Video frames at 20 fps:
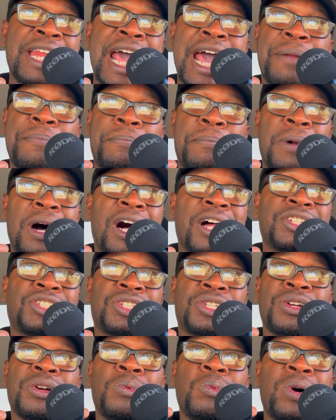that
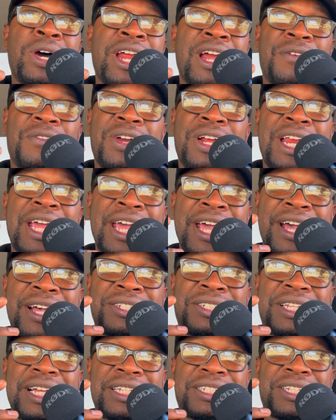monster, whatever it
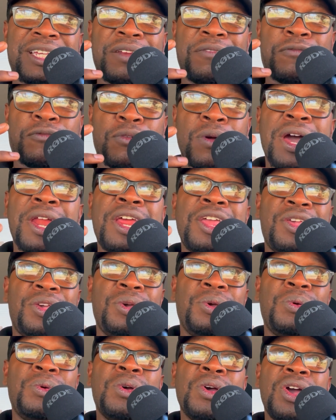is that's in front of
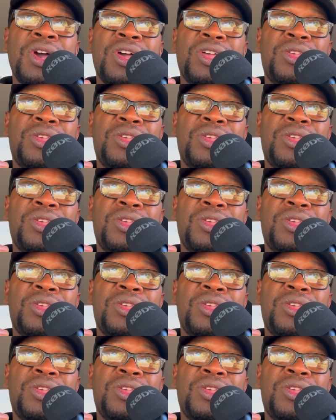you.